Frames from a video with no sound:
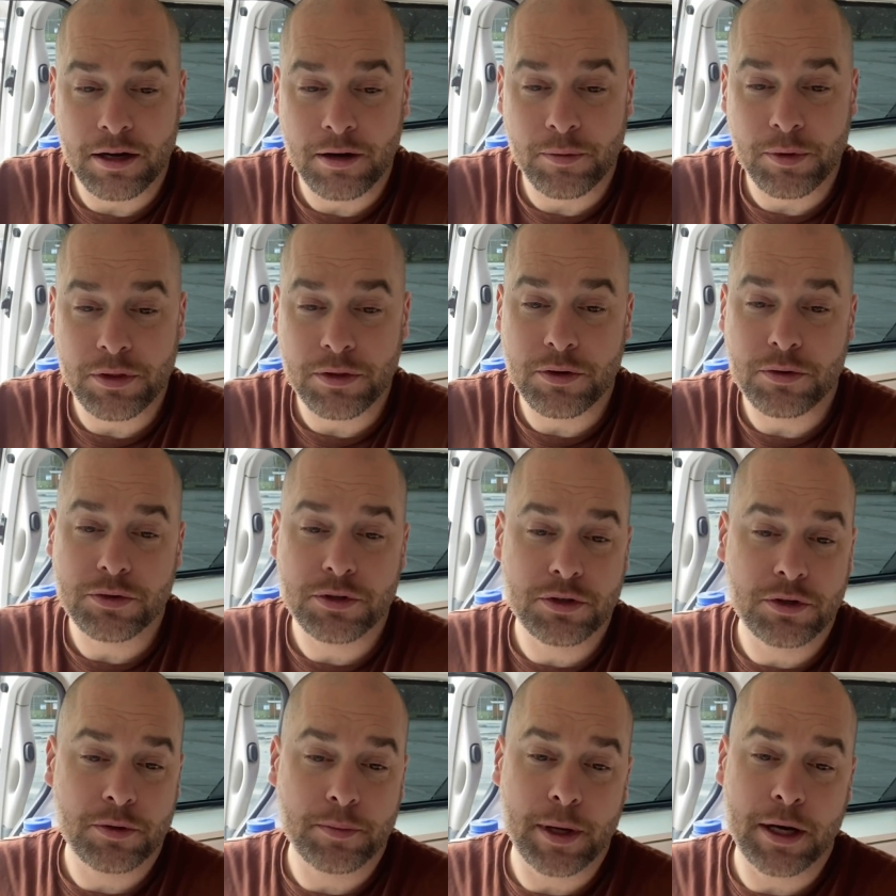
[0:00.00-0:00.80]
with
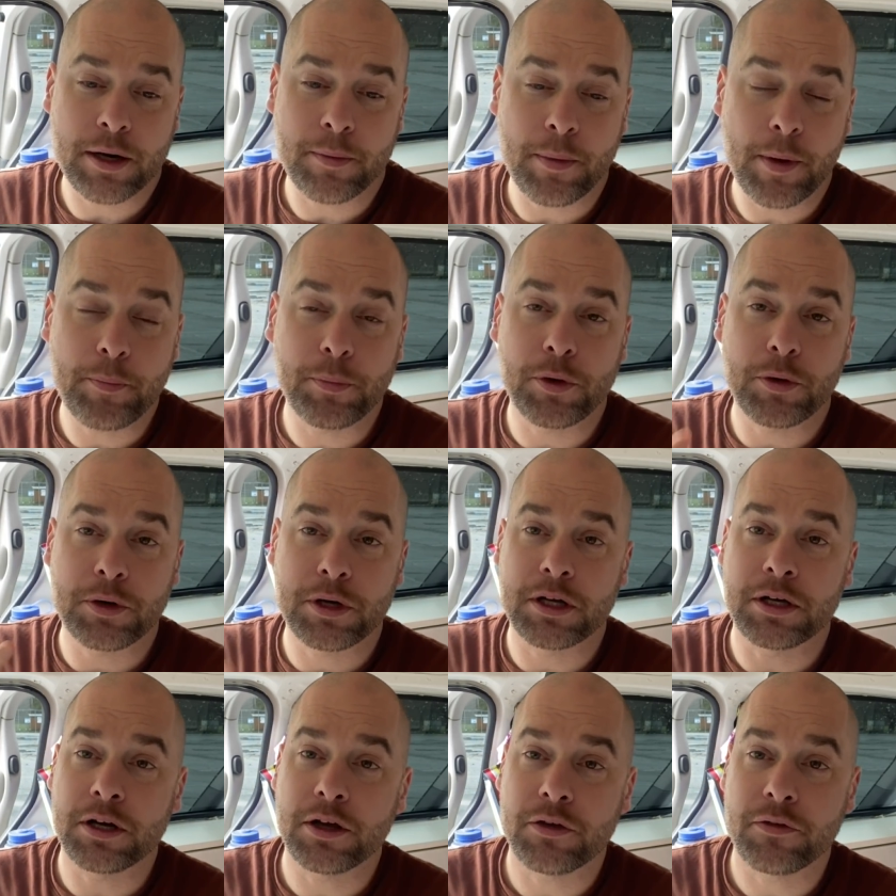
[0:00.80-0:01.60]
YouTube, and I'm
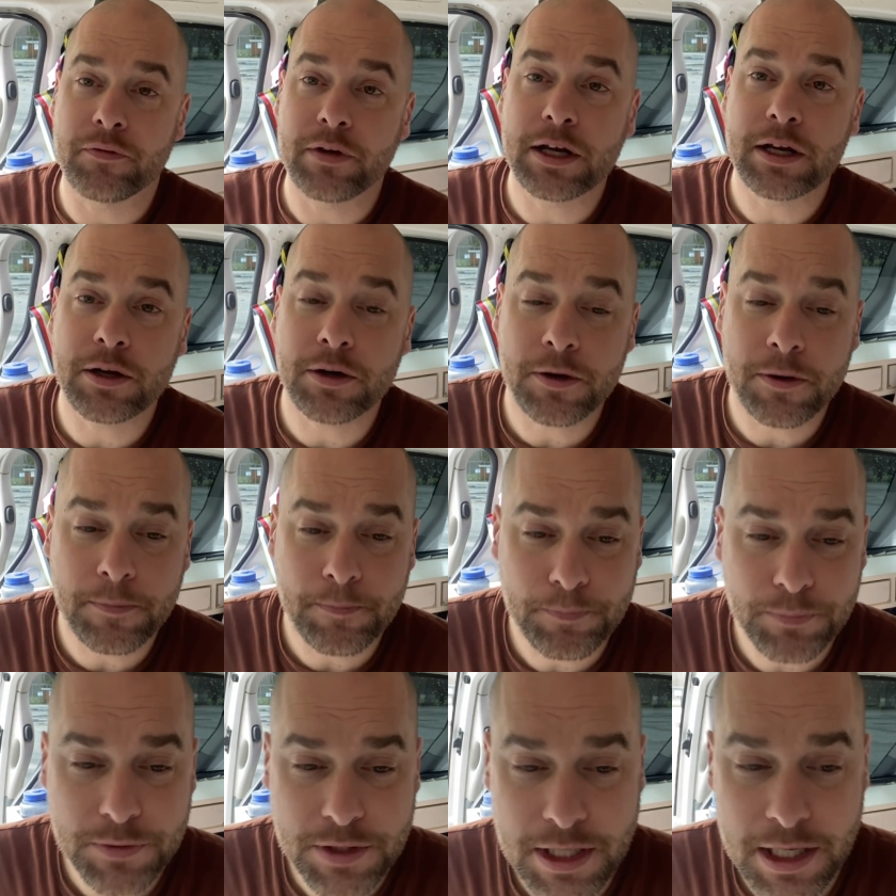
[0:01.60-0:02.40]
uploading another video
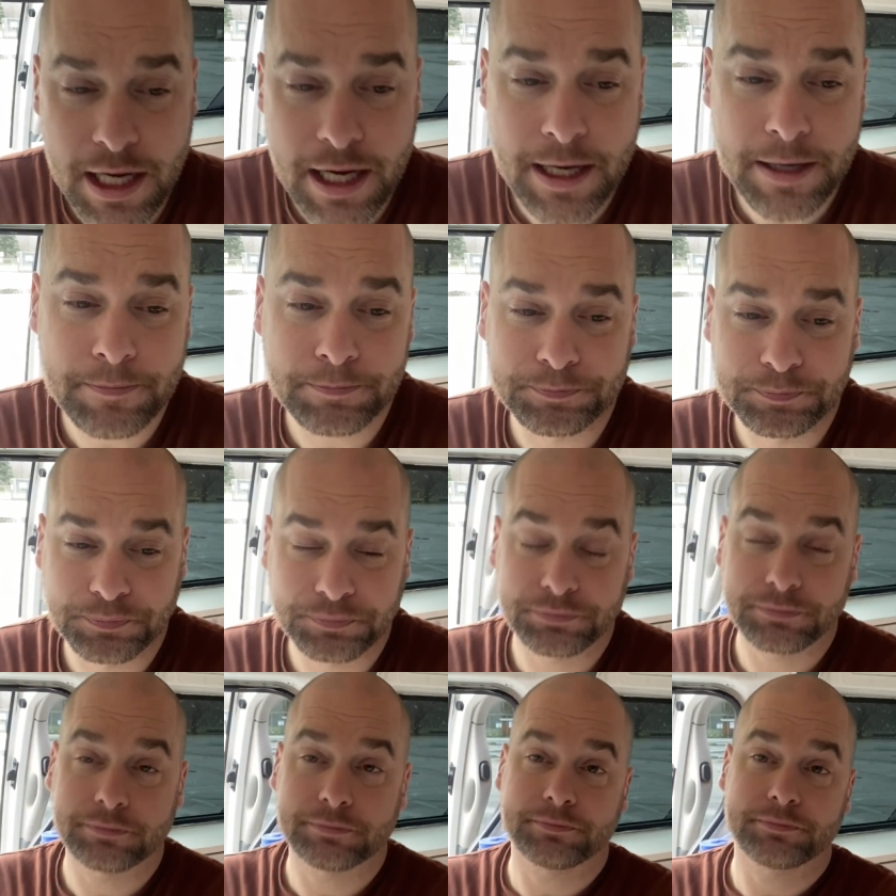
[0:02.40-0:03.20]
today,
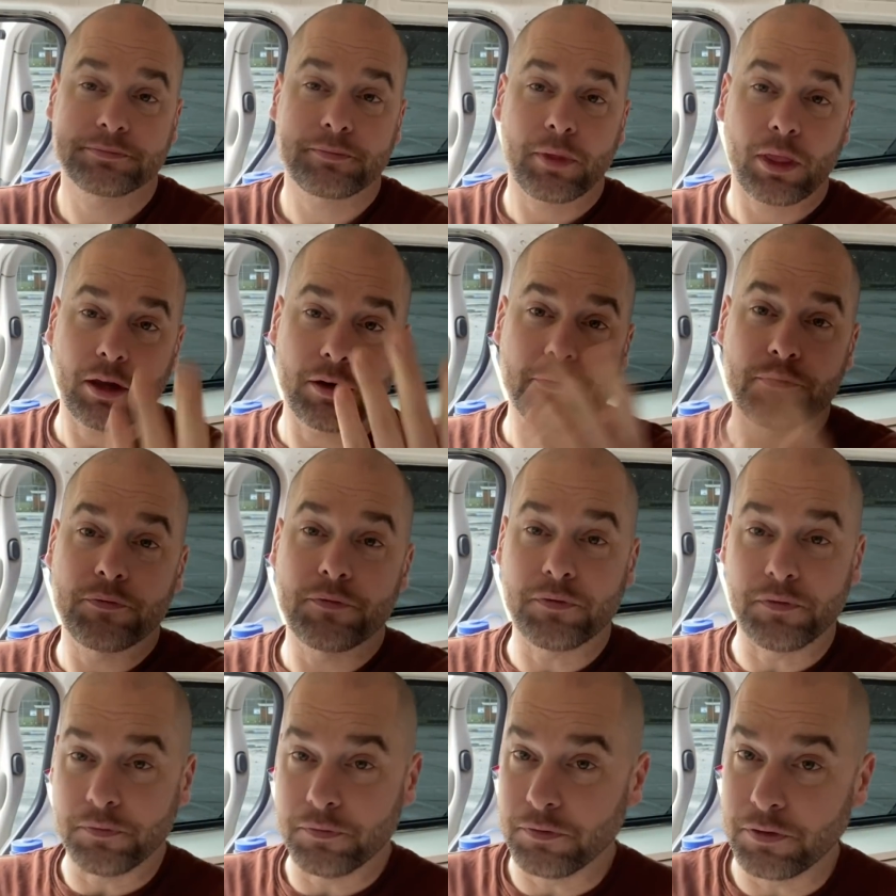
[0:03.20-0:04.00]

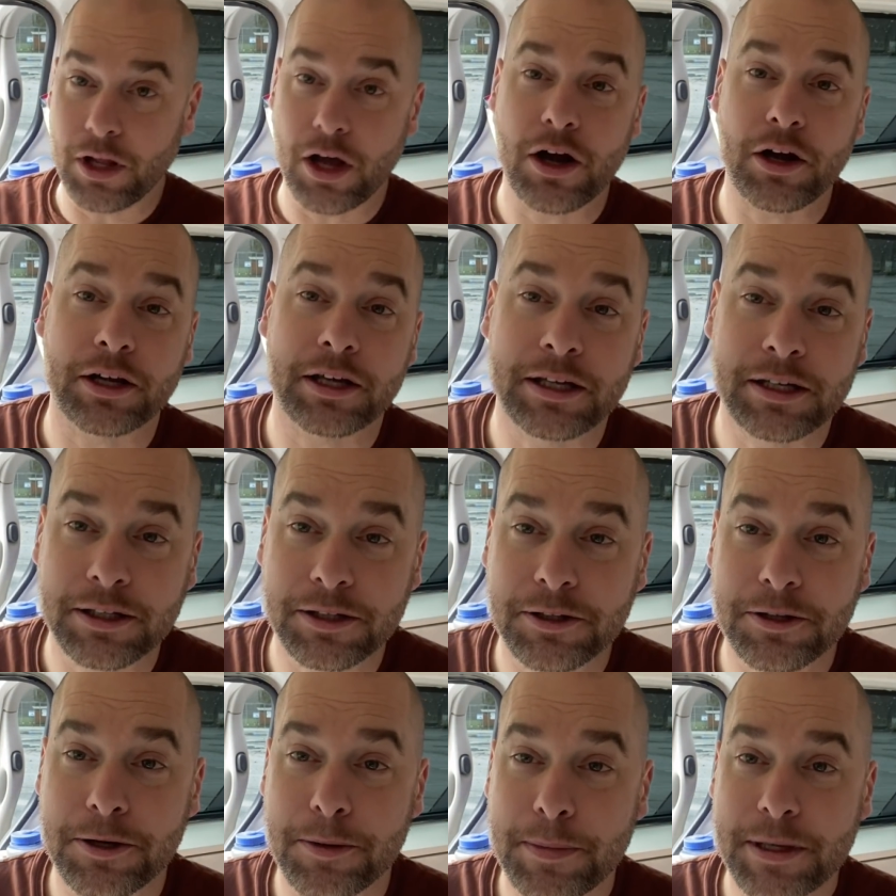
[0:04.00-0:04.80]
vlogging a
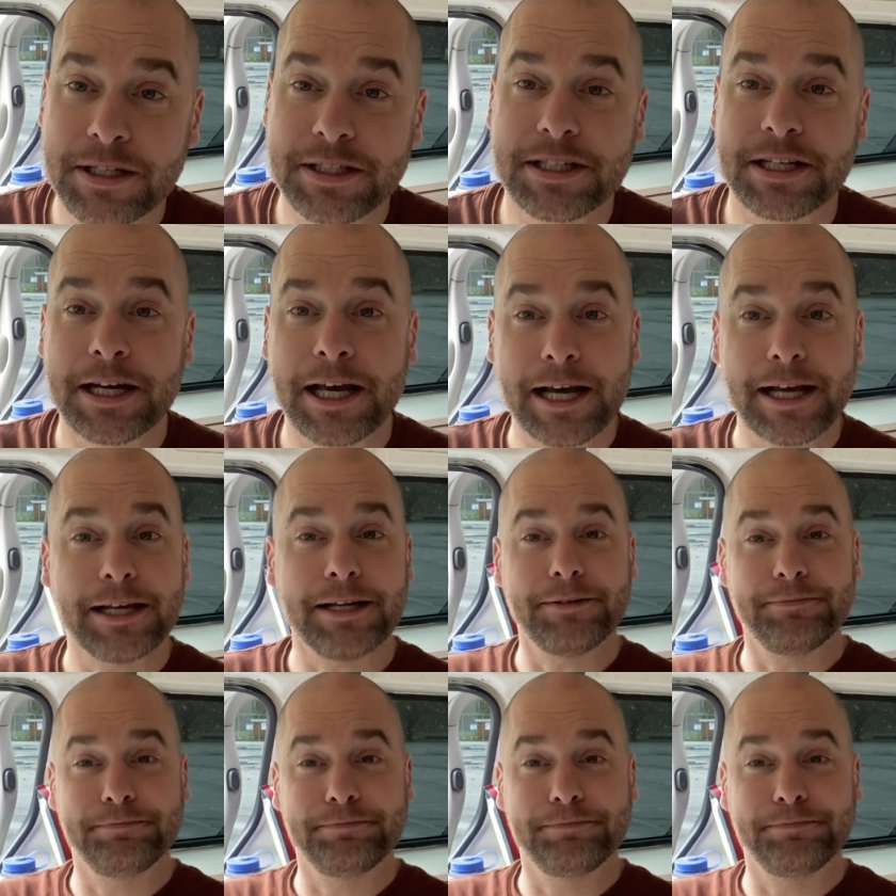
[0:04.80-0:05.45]
little bit today,